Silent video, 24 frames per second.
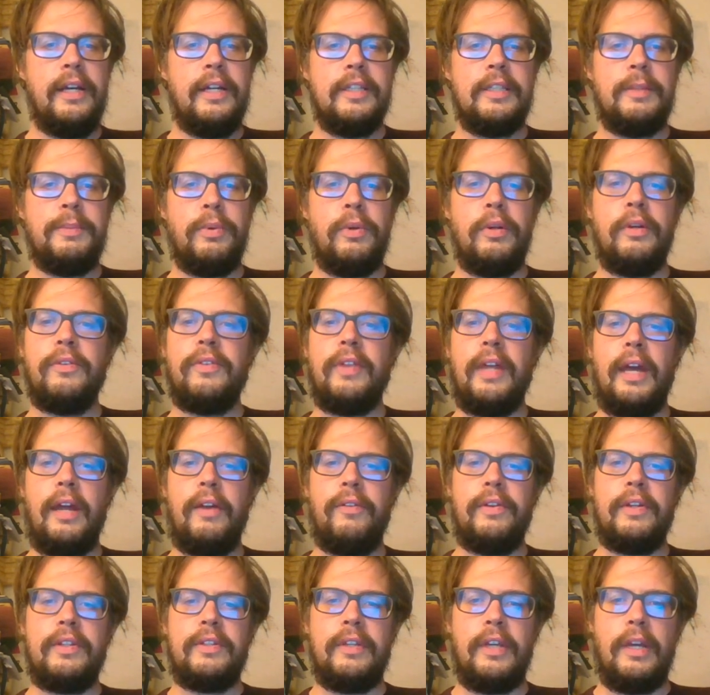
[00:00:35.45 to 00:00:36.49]
to prove that
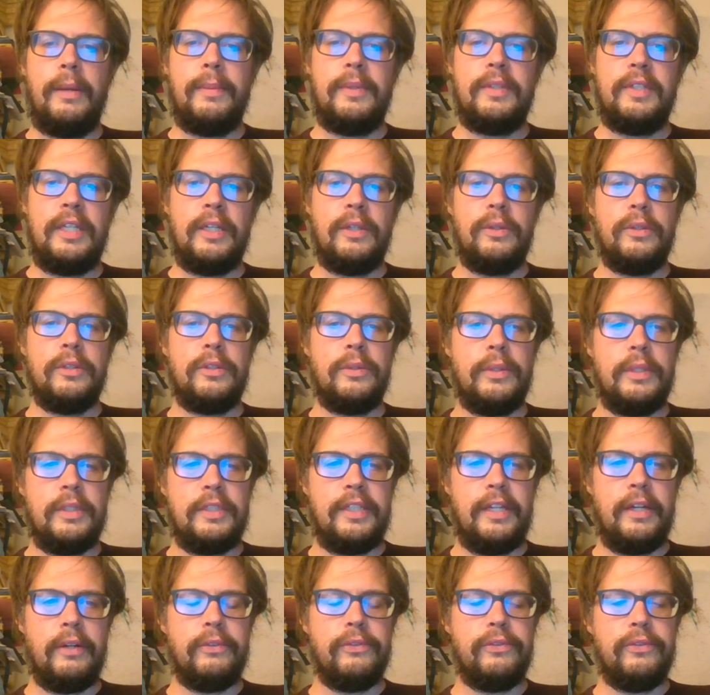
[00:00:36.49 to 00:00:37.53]
every term is equal to
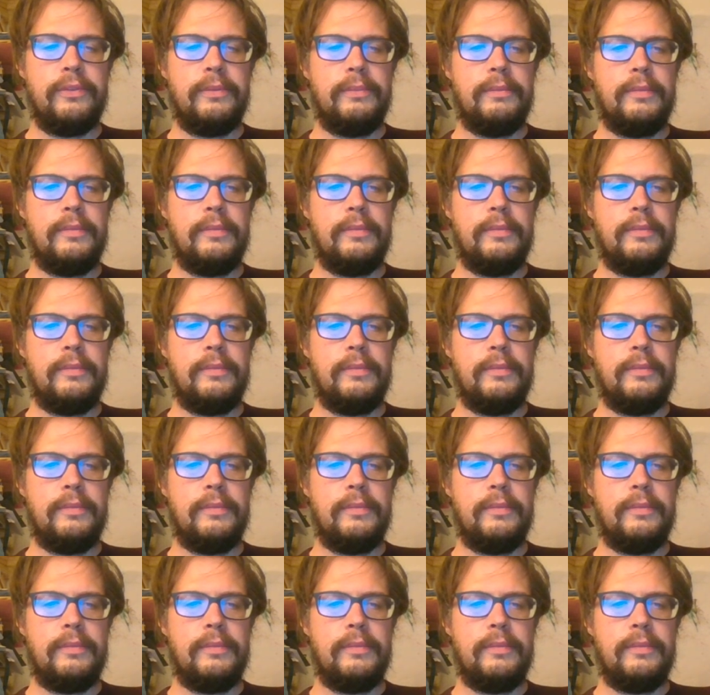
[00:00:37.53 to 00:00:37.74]
itself.